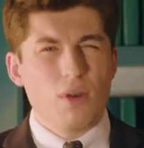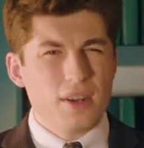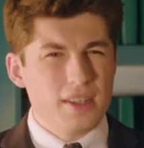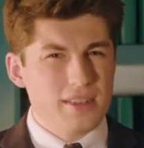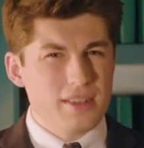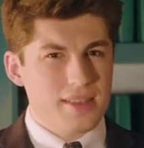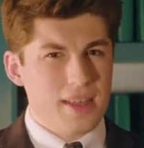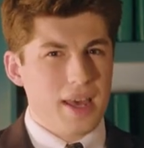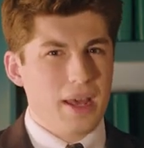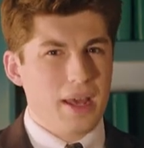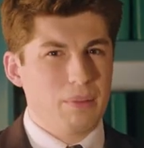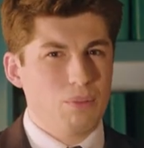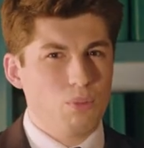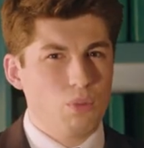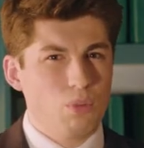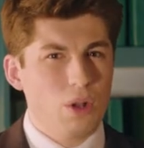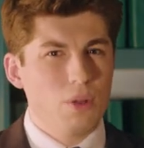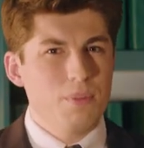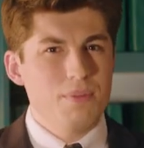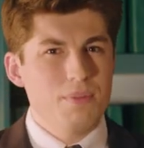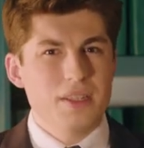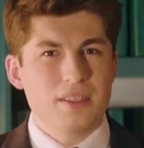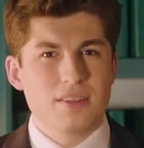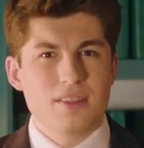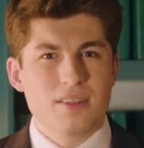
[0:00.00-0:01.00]
what is that?
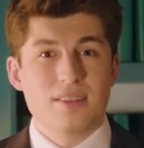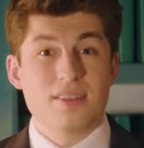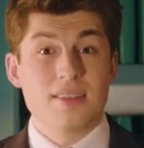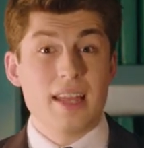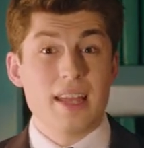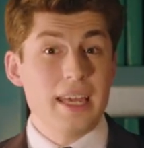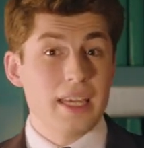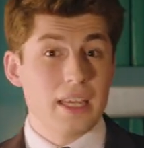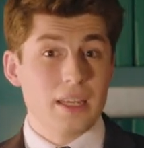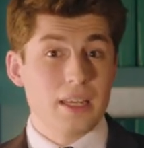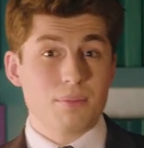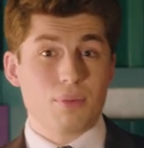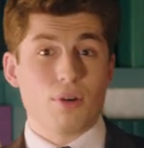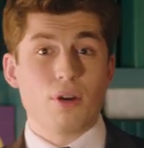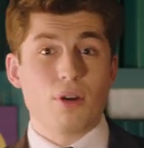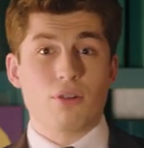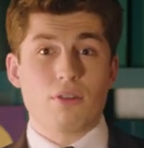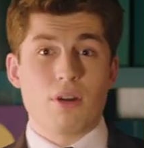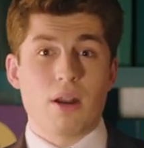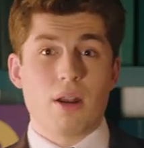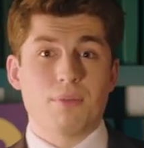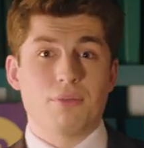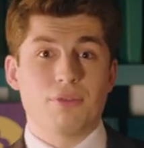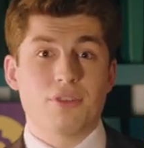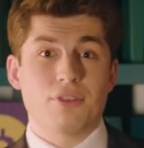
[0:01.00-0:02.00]
Well, it's a staking
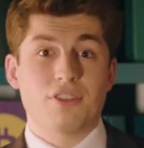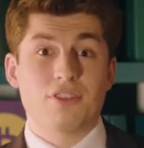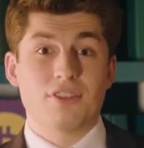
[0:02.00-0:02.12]
program for